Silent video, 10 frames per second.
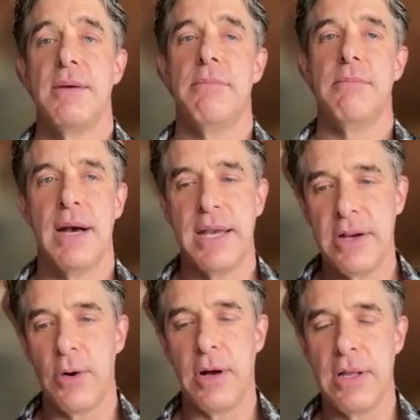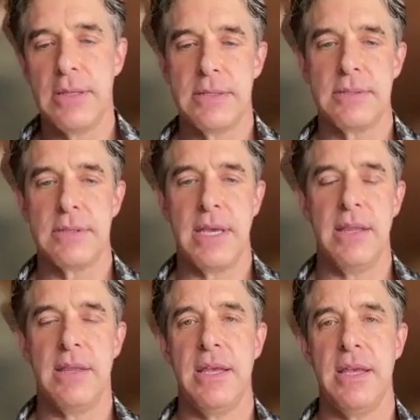My goal
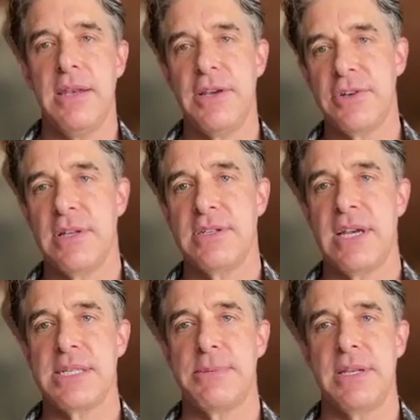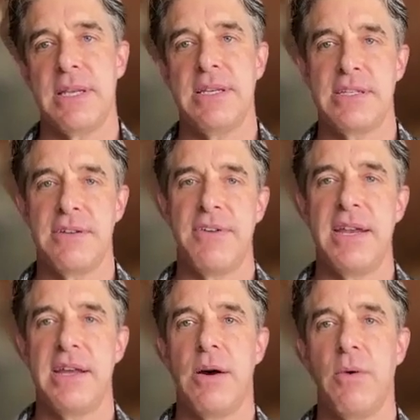in the initial assessment is to
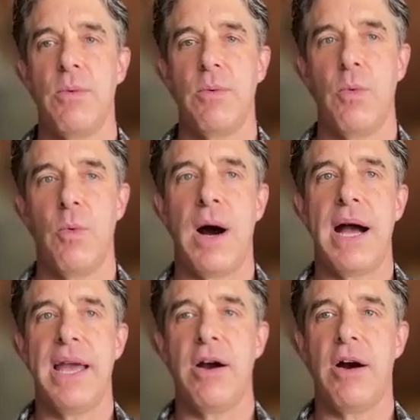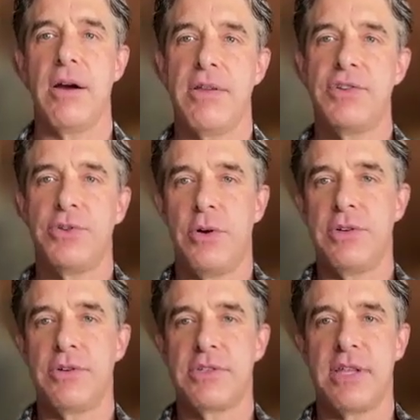find out why are the
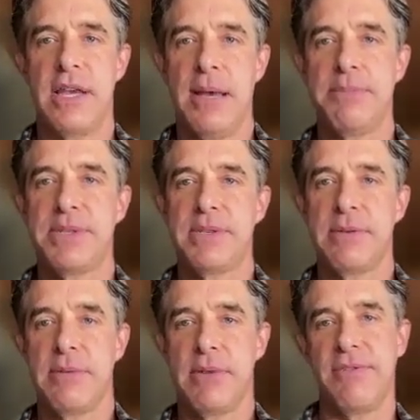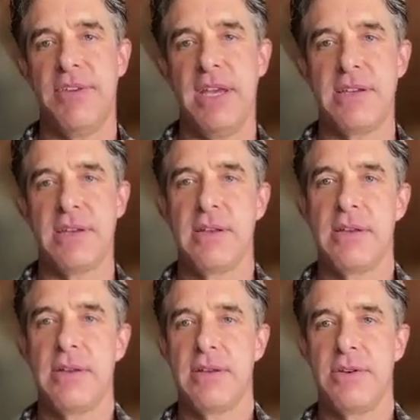shoulders, the hips, the feet
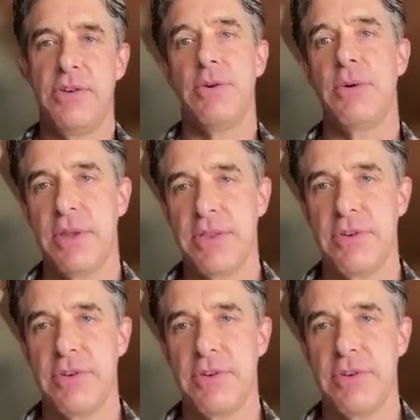doing what they're